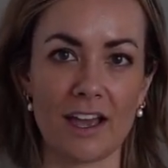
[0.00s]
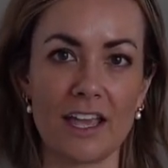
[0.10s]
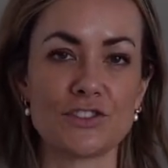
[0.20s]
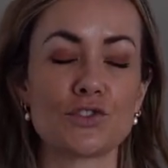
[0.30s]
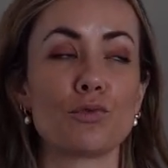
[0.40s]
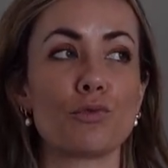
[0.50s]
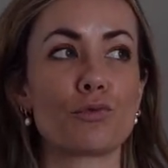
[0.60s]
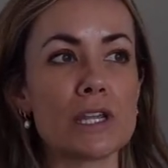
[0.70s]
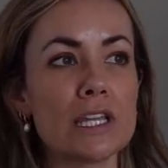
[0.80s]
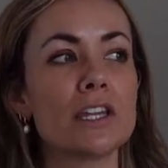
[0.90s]
It's
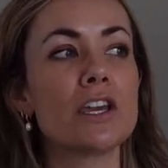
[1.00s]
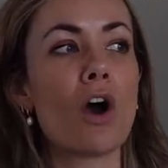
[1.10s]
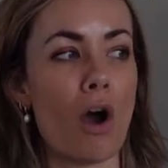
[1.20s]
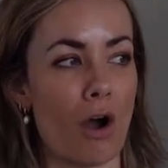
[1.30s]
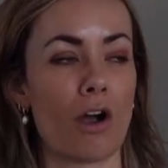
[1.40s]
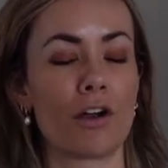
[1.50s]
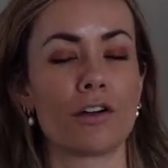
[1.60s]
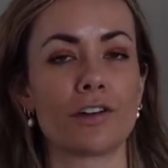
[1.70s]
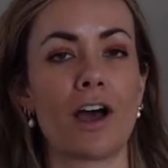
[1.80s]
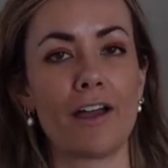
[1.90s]
really
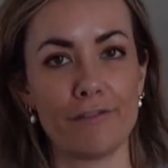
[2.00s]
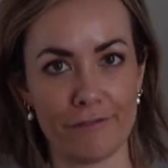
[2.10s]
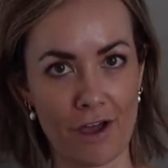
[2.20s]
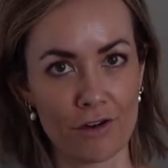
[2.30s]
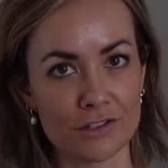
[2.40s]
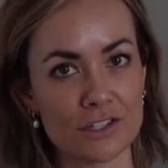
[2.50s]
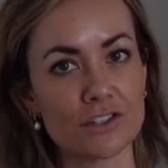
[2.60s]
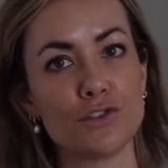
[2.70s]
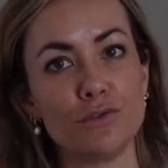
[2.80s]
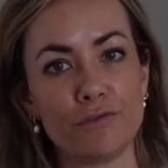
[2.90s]
hard, I
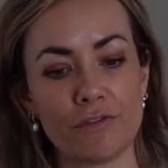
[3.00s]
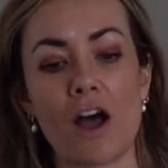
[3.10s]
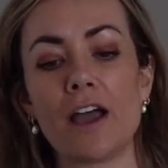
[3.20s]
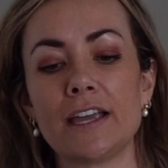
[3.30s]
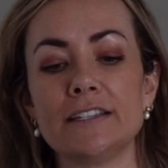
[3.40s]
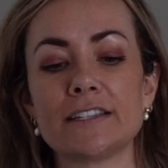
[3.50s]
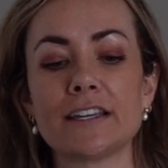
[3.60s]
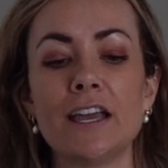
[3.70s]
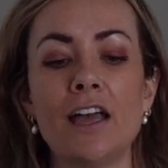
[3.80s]
found, to find